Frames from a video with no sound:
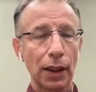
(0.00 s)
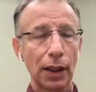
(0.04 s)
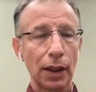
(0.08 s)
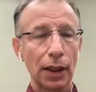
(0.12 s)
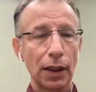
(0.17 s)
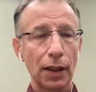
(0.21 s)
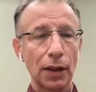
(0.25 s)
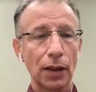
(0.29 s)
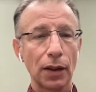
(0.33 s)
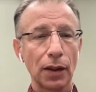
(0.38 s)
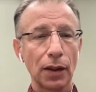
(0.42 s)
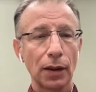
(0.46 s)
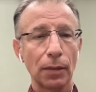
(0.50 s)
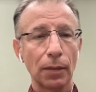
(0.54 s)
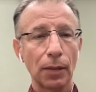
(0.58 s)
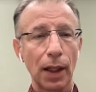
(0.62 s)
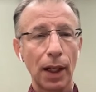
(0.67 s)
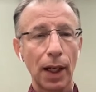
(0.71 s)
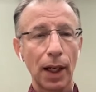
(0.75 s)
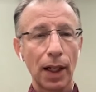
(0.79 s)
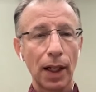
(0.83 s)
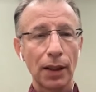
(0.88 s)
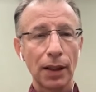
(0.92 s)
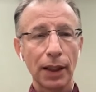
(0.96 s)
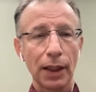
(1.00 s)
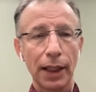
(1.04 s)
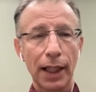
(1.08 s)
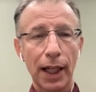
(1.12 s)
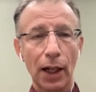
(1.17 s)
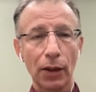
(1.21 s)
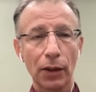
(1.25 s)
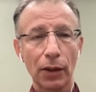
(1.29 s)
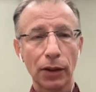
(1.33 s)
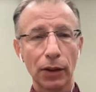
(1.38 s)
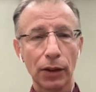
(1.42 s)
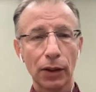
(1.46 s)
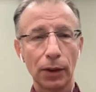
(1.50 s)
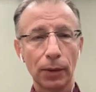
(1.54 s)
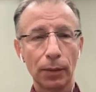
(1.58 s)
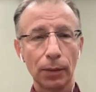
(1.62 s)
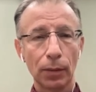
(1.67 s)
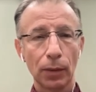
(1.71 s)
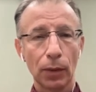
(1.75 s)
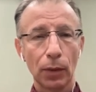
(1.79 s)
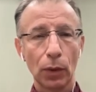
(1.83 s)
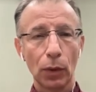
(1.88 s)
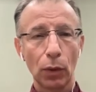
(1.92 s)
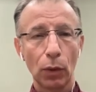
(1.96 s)
is, as a councillor,
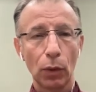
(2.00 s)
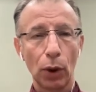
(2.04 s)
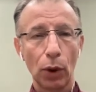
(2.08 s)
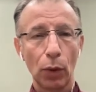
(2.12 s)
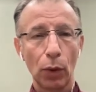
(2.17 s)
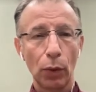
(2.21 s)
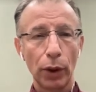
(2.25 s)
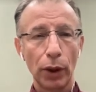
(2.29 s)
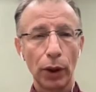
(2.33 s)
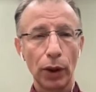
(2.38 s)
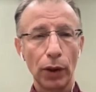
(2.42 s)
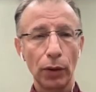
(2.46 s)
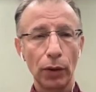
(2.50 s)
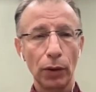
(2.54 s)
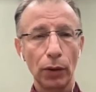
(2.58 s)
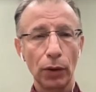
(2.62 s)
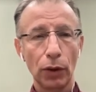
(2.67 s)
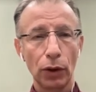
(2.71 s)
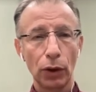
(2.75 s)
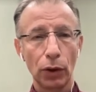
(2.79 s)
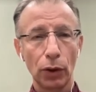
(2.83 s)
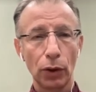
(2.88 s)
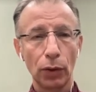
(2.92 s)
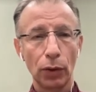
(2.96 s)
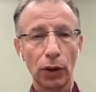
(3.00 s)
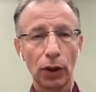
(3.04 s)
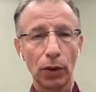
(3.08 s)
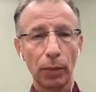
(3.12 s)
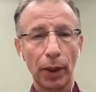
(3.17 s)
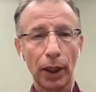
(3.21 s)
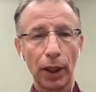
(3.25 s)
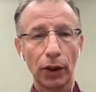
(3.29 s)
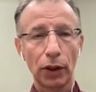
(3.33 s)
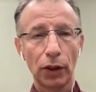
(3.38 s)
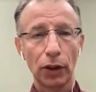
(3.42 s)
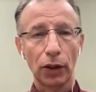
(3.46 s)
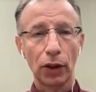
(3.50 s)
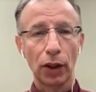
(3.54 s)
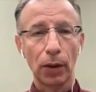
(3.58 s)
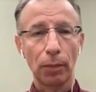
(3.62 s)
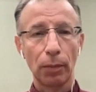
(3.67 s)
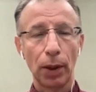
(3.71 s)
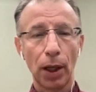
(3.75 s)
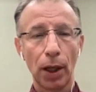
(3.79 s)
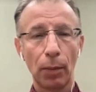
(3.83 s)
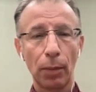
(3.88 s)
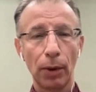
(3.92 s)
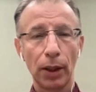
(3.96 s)
what will you do to make sure the
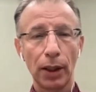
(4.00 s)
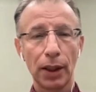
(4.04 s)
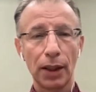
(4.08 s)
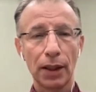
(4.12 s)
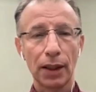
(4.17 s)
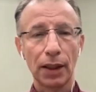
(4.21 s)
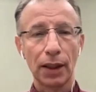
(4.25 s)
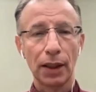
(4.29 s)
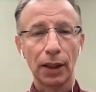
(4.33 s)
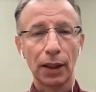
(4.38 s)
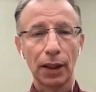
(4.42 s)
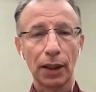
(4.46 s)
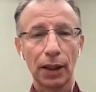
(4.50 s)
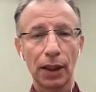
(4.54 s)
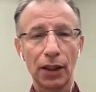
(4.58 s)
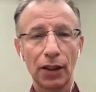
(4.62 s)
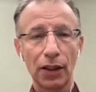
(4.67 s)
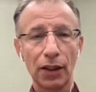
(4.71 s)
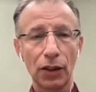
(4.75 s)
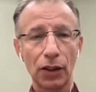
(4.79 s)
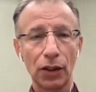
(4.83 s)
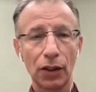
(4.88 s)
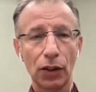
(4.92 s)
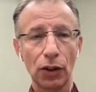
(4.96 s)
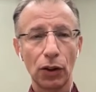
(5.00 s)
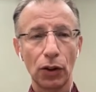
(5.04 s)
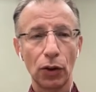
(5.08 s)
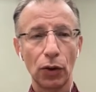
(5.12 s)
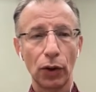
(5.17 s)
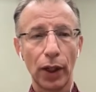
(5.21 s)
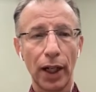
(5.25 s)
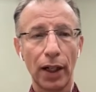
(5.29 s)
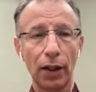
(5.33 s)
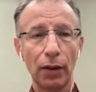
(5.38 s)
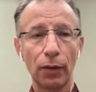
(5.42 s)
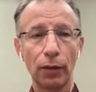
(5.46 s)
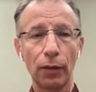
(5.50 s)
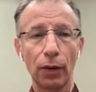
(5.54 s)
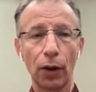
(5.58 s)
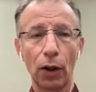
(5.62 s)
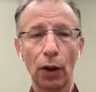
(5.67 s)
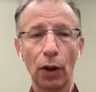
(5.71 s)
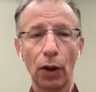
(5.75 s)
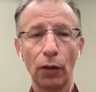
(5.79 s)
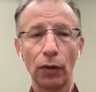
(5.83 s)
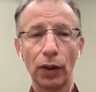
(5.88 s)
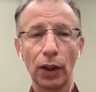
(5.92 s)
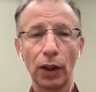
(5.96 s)
public is listened to and
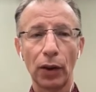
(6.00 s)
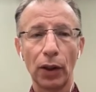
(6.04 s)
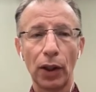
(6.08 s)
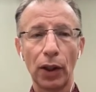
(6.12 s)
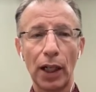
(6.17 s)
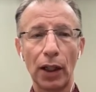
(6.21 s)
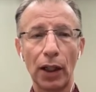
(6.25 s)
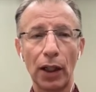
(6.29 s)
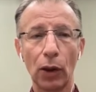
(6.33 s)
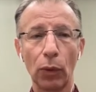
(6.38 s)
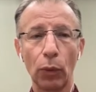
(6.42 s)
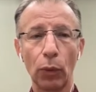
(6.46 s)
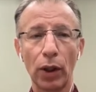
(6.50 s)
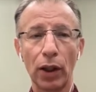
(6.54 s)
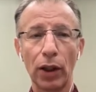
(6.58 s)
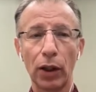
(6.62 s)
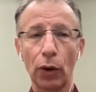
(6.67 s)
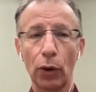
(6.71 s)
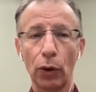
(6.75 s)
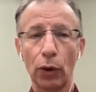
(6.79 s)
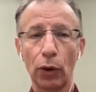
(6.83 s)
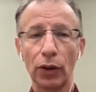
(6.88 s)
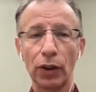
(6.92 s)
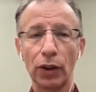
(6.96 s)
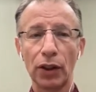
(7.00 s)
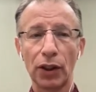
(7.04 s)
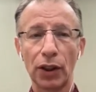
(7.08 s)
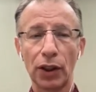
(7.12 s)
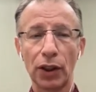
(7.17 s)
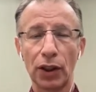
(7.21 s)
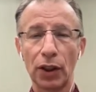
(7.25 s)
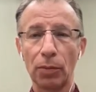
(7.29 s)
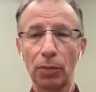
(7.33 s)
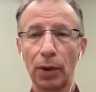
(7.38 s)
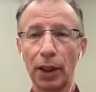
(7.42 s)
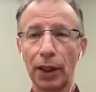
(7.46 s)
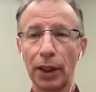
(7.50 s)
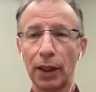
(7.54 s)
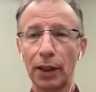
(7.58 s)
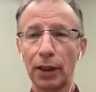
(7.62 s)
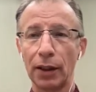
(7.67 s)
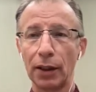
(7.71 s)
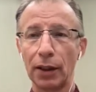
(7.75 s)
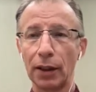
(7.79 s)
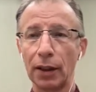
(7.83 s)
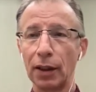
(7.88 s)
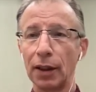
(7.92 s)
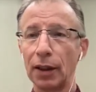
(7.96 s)
involved with local decision making?
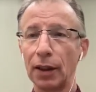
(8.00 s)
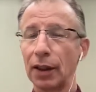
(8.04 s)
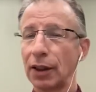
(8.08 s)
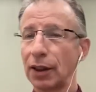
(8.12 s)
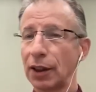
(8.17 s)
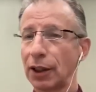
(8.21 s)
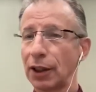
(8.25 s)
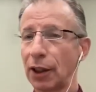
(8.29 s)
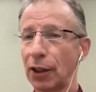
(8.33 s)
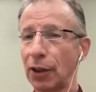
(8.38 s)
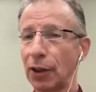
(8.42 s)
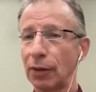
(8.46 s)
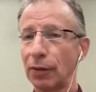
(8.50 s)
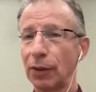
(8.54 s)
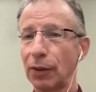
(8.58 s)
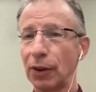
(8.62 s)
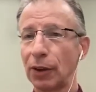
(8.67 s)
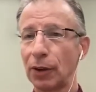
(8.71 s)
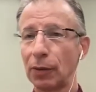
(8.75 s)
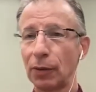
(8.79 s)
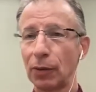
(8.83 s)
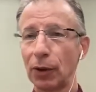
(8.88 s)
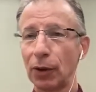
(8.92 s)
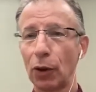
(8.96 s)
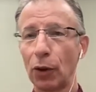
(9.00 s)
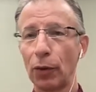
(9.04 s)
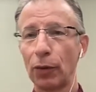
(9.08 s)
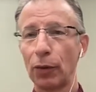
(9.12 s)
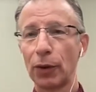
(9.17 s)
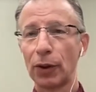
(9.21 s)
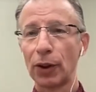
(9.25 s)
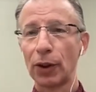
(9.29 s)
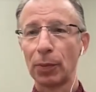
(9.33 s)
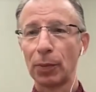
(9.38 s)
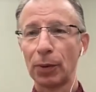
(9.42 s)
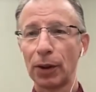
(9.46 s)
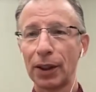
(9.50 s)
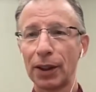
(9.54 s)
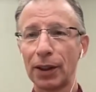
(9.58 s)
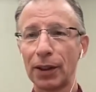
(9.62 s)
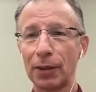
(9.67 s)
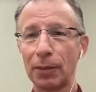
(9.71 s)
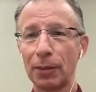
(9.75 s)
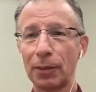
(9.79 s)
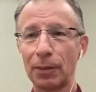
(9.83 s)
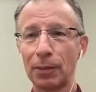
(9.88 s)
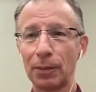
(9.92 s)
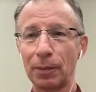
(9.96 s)
Sharon, if you can go first,
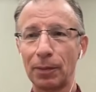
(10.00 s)
please.